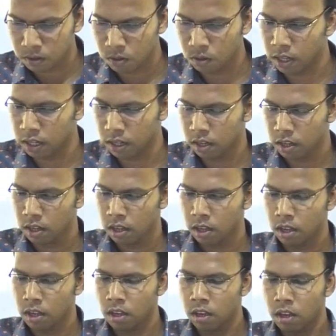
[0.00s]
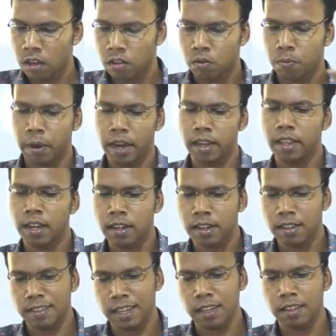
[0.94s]
Okay. So, by that
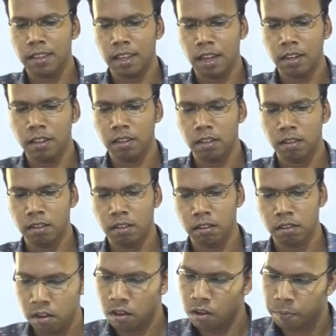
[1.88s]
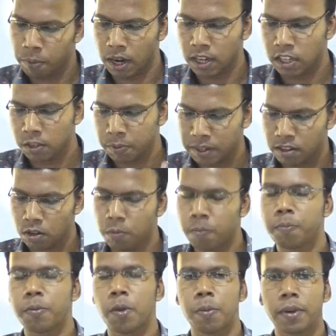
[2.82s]
it is saying that participation
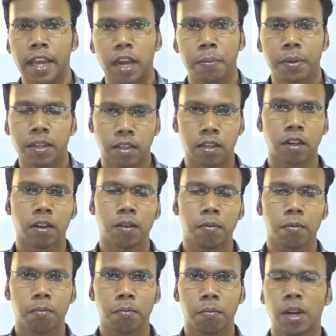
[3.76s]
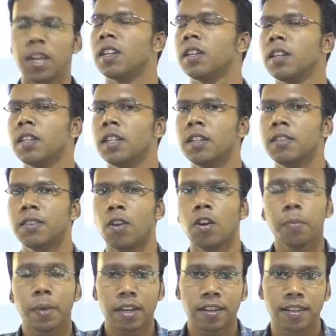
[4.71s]
of people can be there, but it is
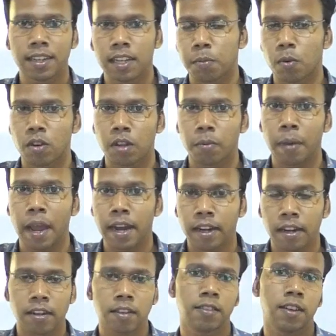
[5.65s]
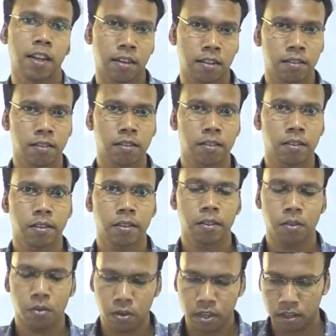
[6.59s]
not mentioning about the mandatory status.
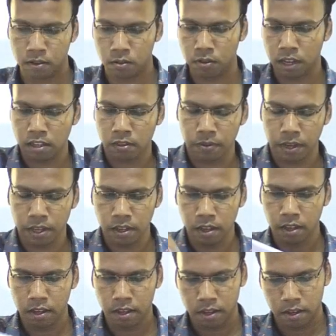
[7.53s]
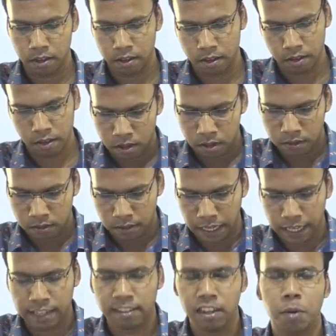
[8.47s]
Okay. So, that is why
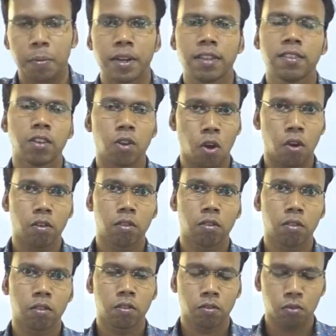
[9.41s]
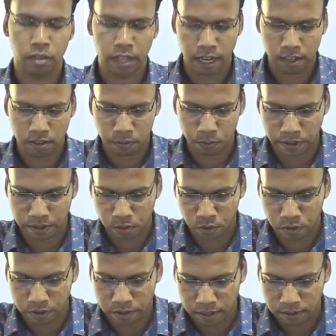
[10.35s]
second statement is wrong. So, the answer for this
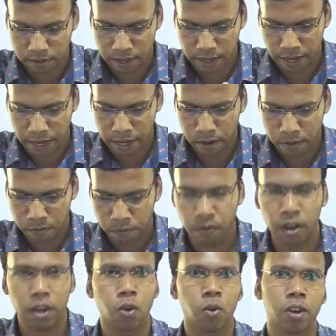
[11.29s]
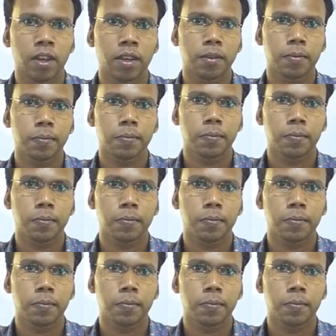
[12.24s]
question is A, one only.